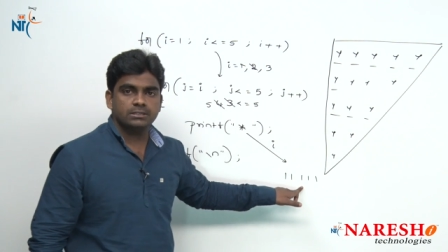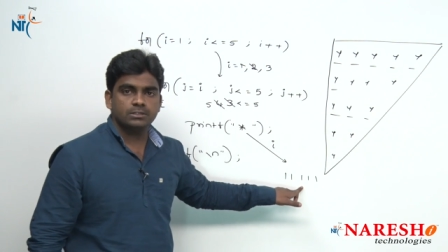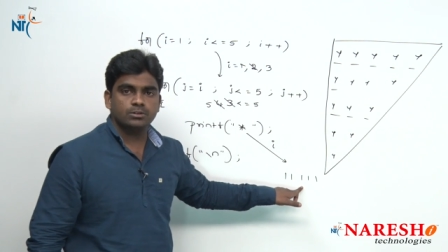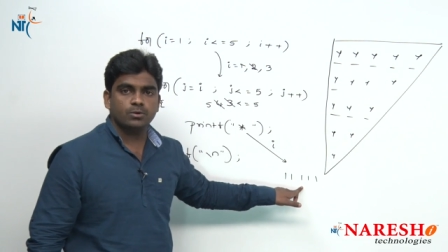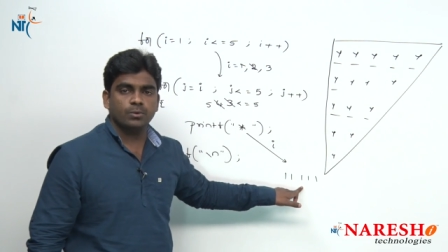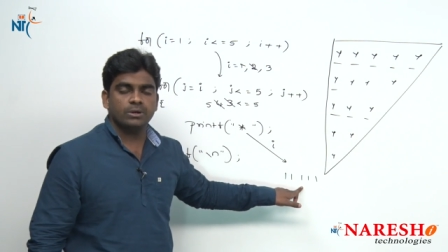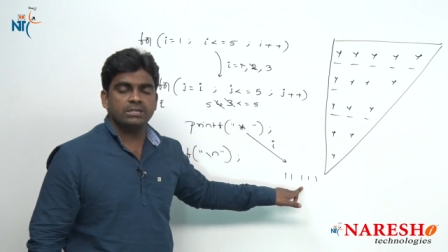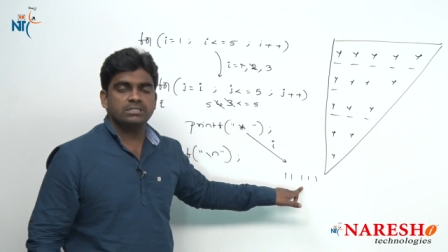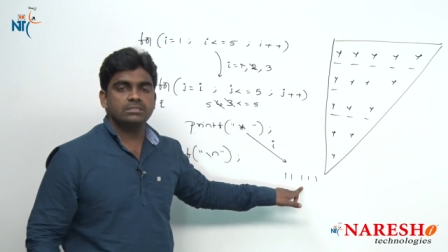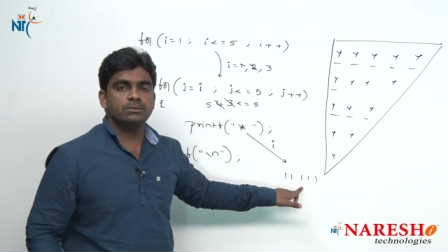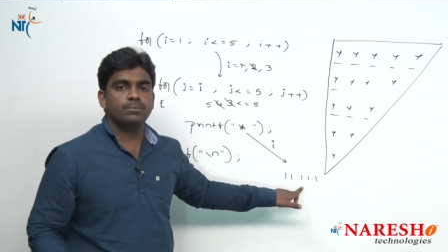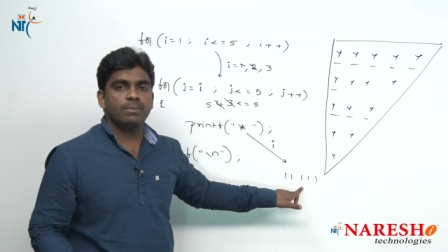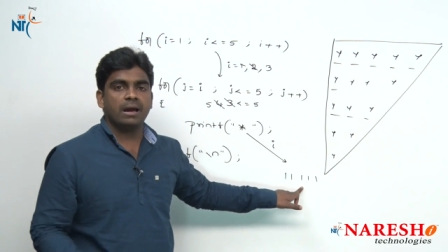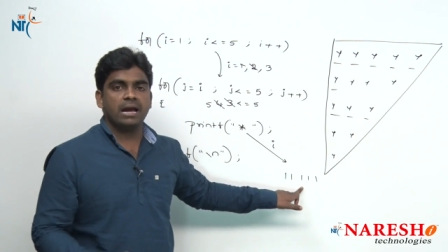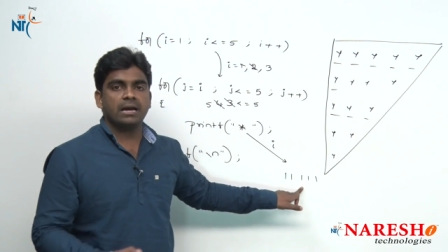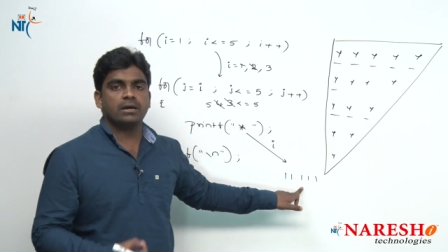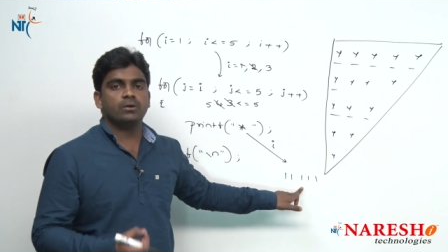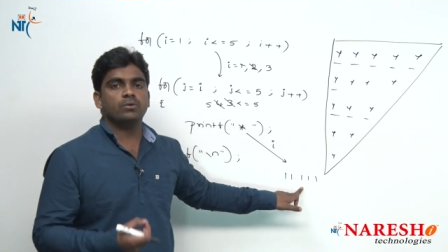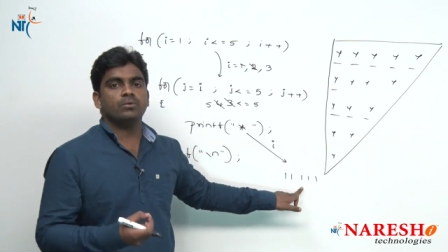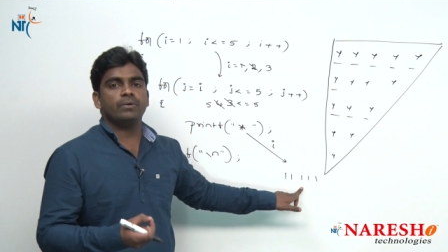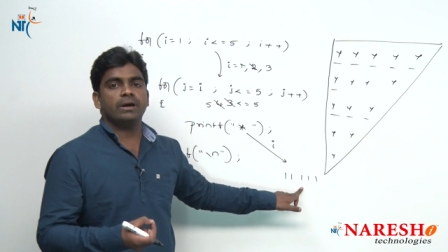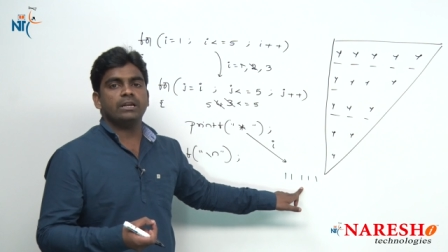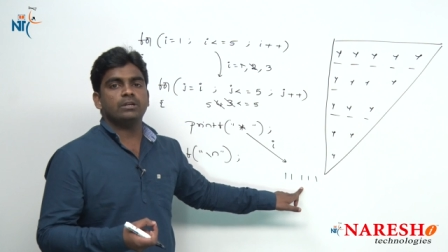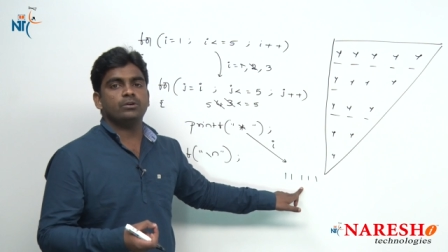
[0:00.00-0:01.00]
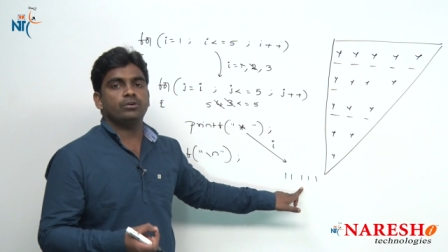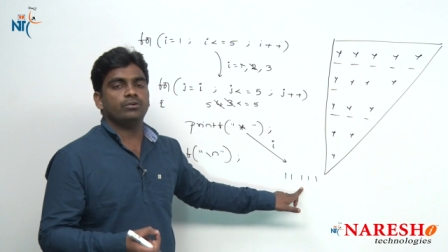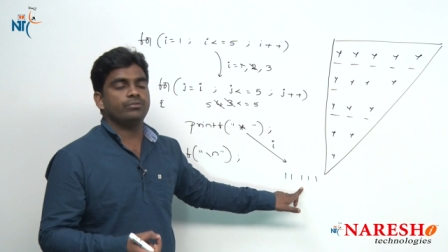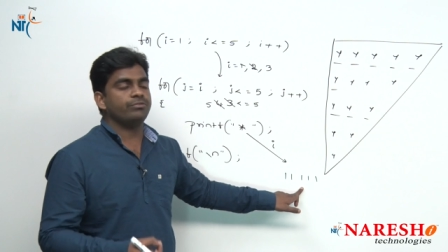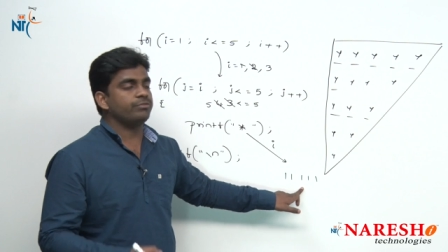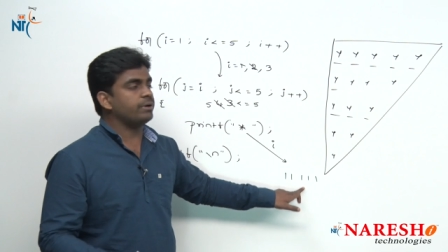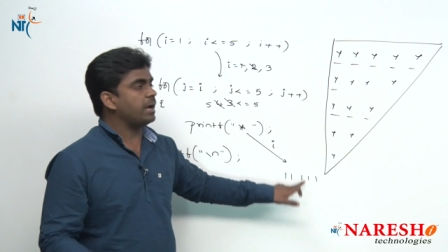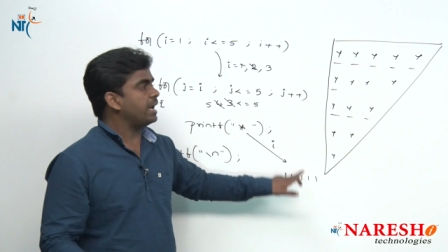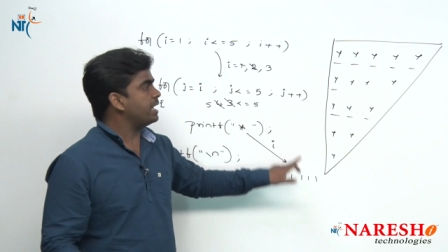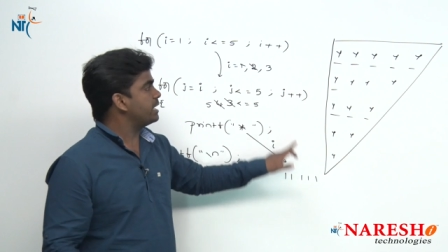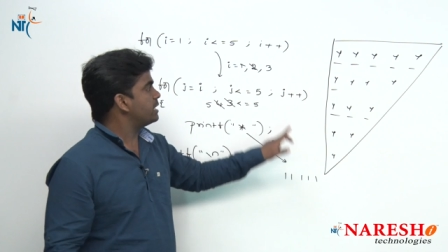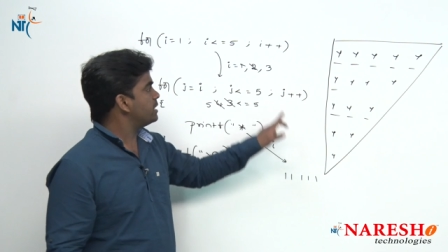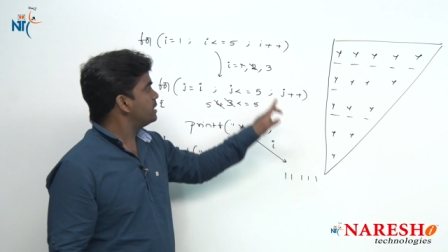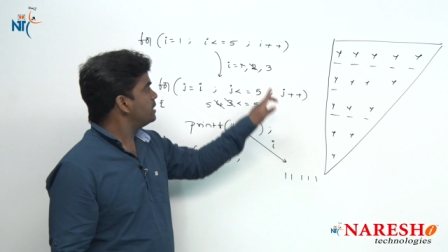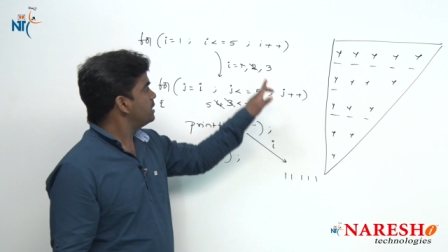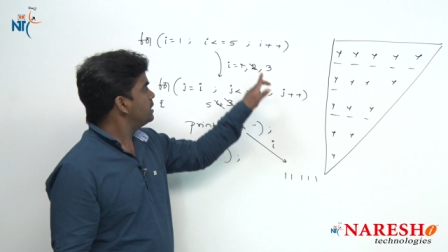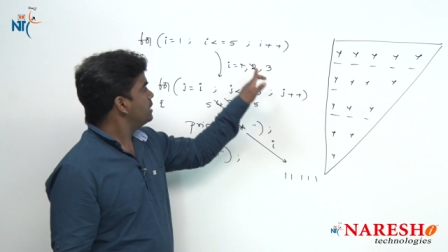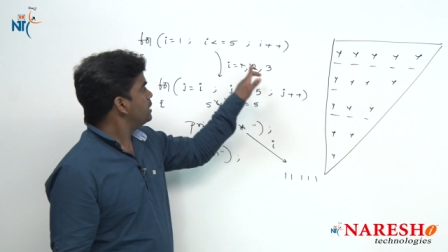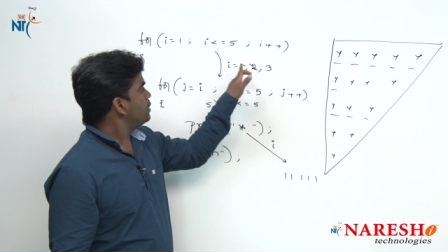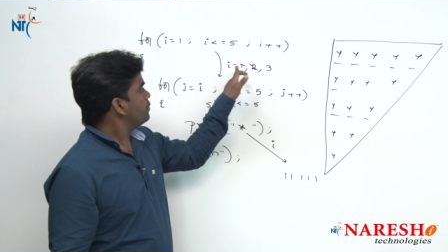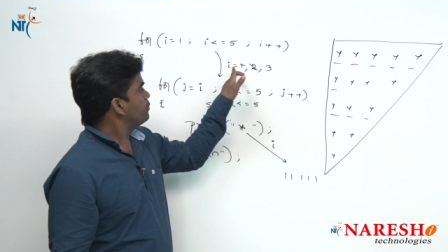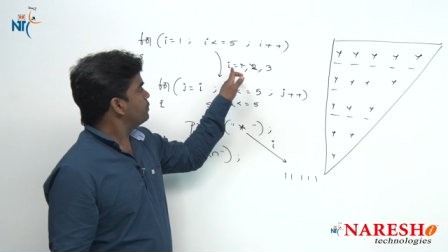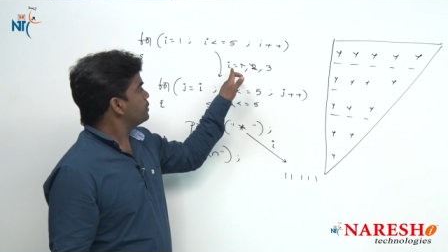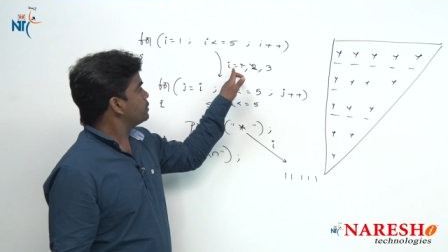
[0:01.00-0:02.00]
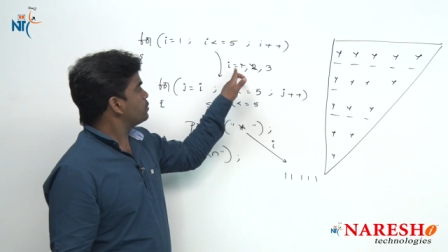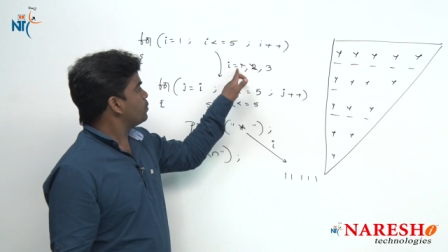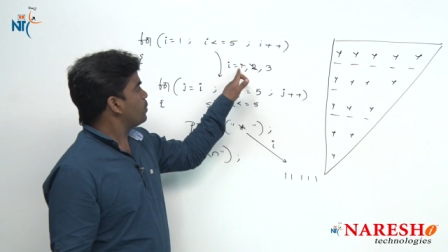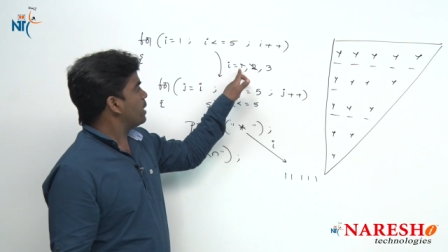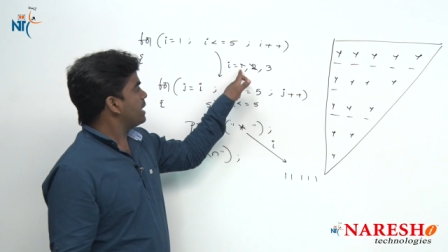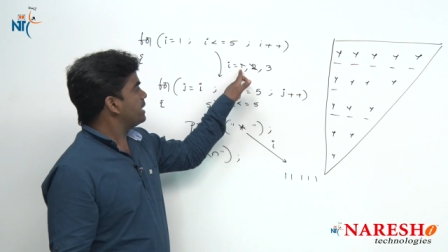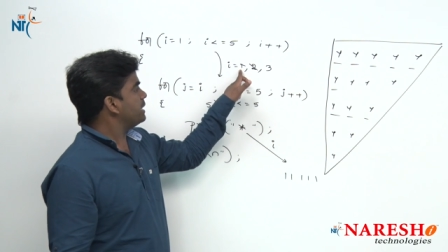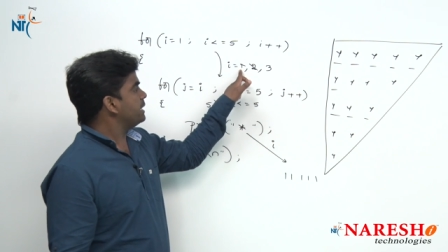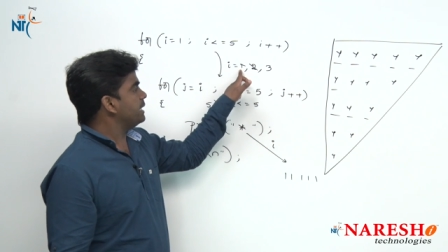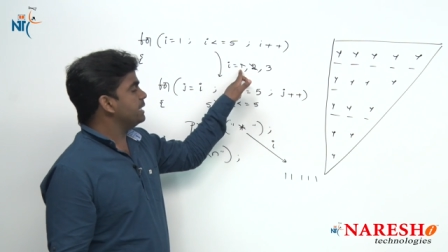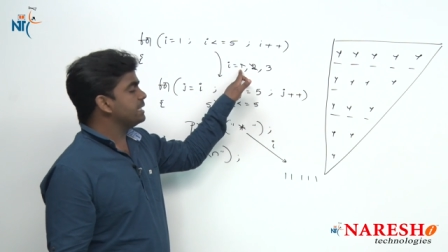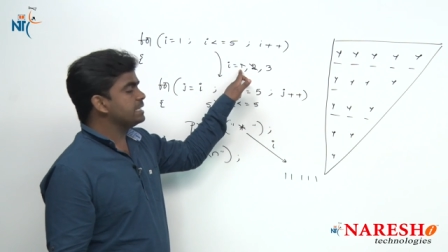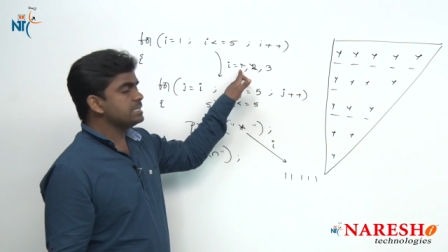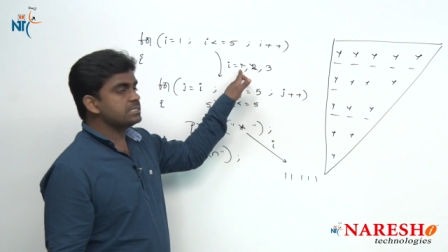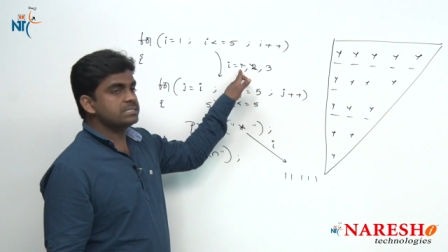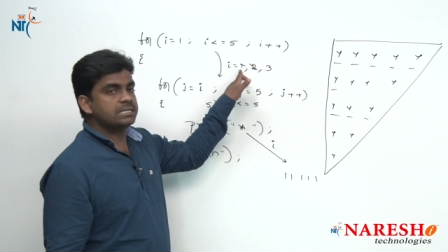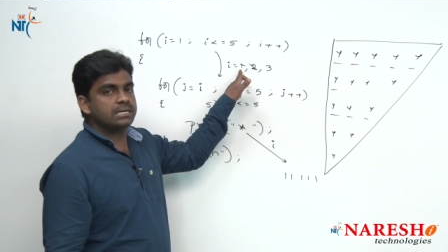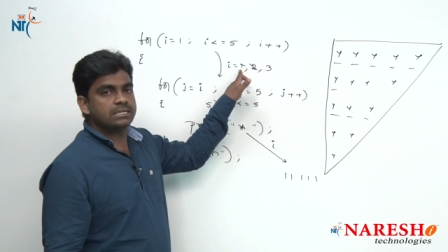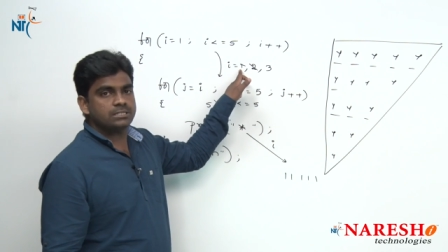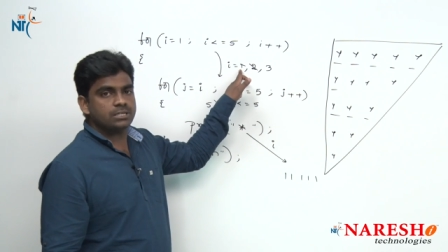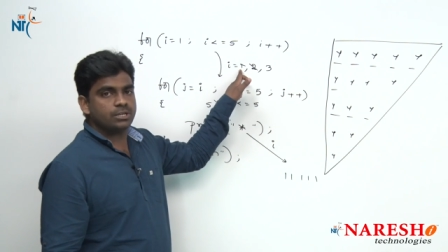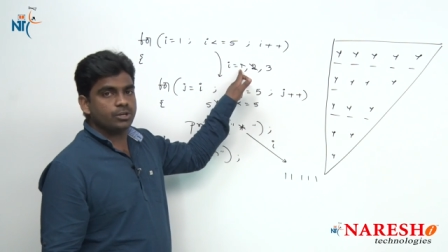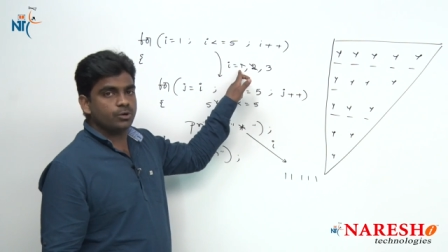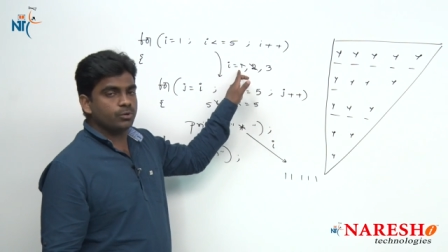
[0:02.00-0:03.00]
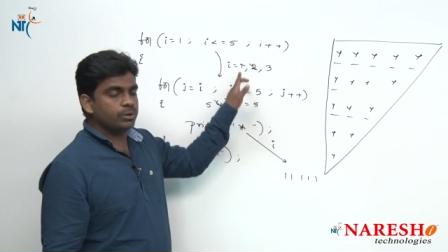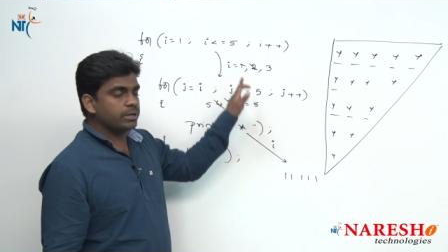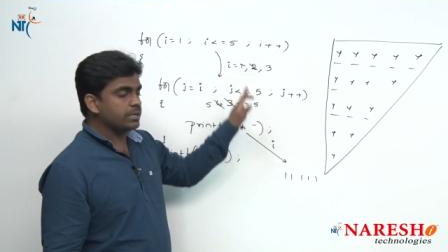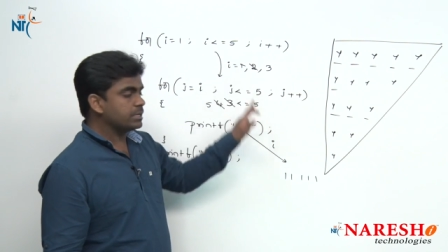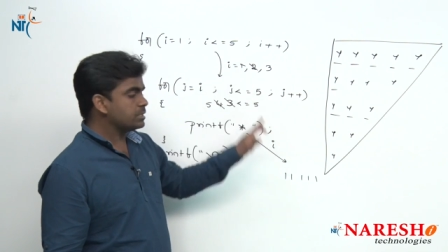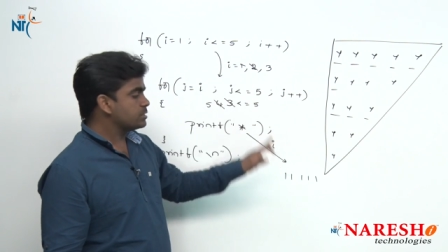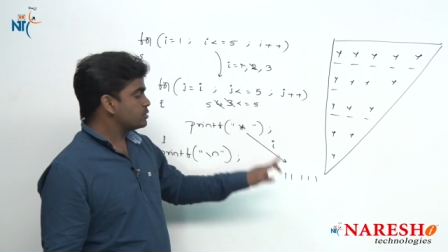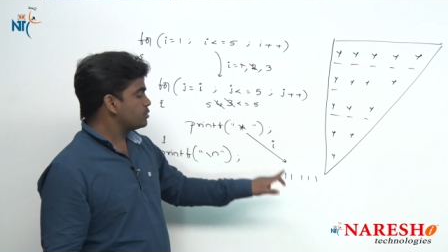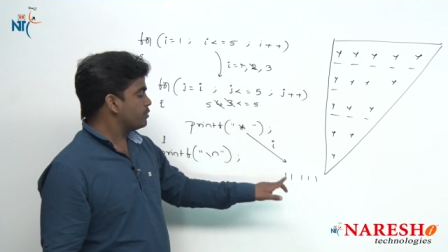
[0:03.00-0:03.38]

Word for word: So what is the background value of I? With 1 it is executing.